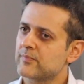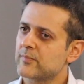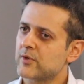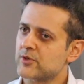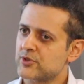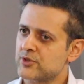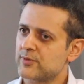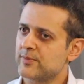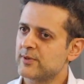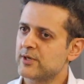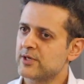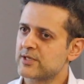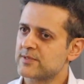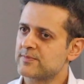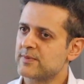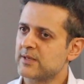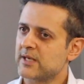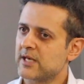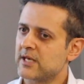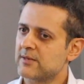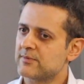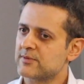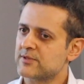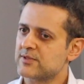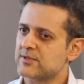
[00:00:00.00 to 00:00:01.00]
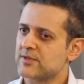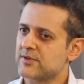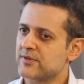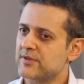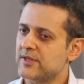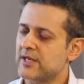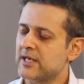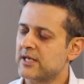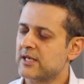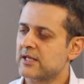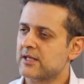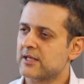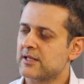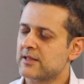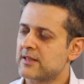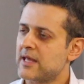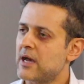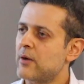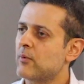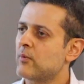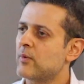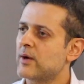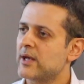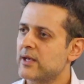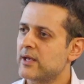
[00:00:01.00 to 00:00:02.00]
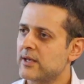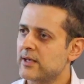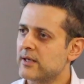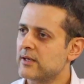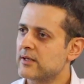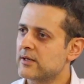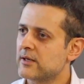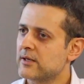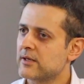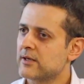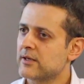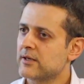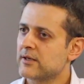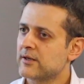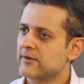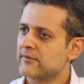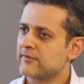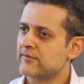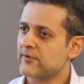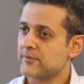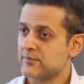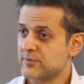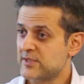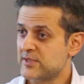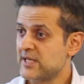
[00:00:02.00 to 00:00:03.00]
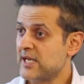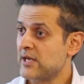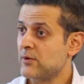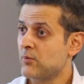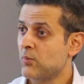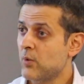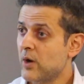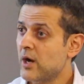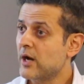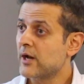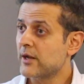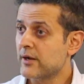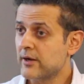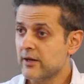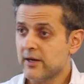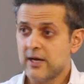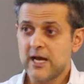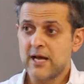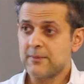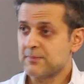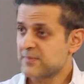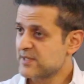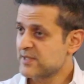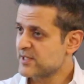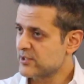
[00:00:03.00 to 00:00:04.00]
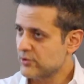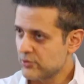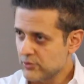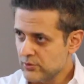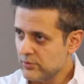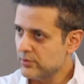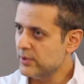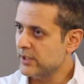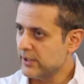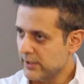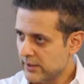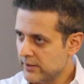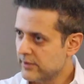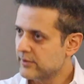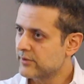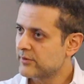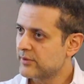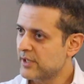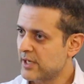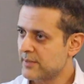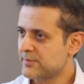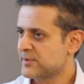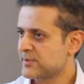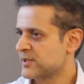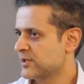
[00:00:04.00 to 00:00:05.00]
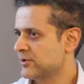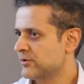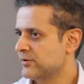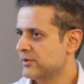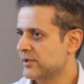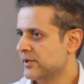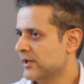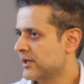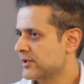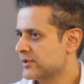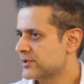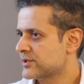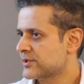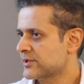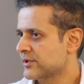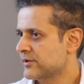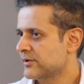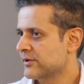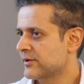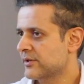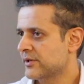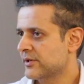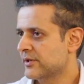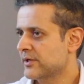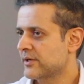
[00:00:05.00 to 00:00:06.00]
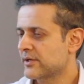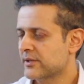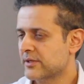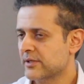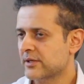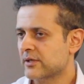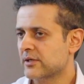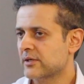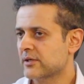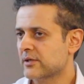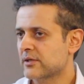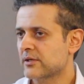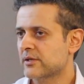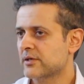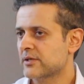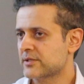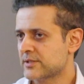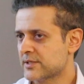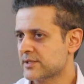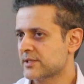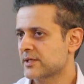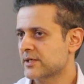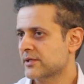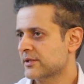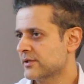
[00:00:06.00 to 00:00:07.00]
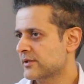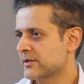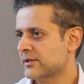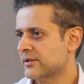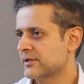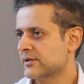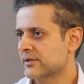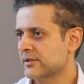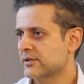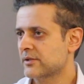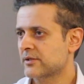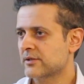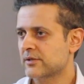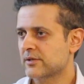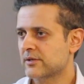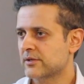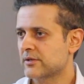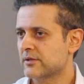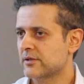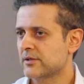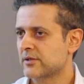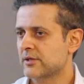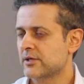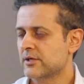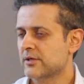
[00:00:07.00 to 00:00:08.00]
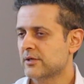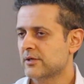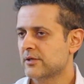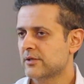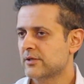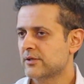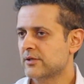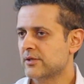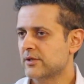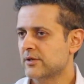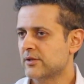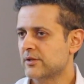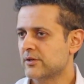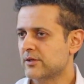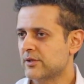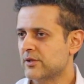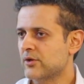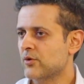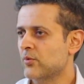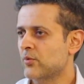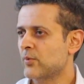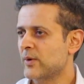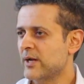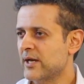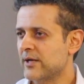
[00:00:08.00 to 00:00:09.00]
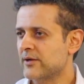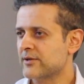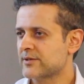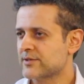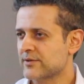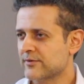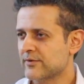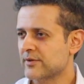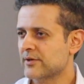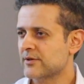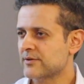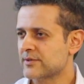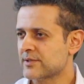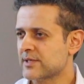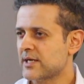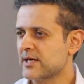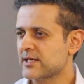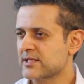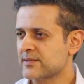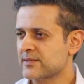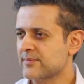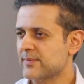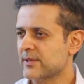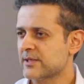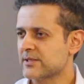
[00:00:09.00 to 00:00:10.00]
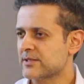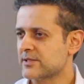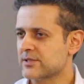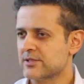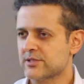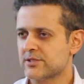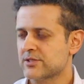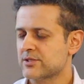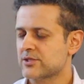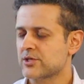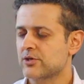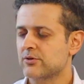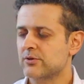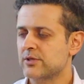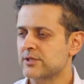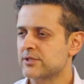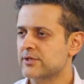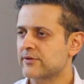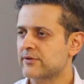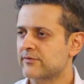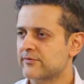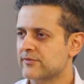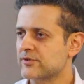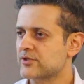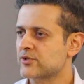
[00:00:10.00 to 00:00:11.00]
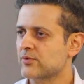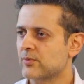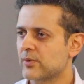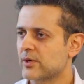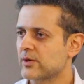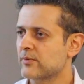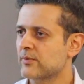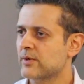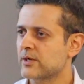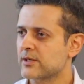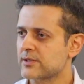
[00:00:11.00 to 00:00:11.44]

entrepreneurs being able to think that way from day one, absolutely. I think, as I said, I think the awareness of those aspects is just totally different to what it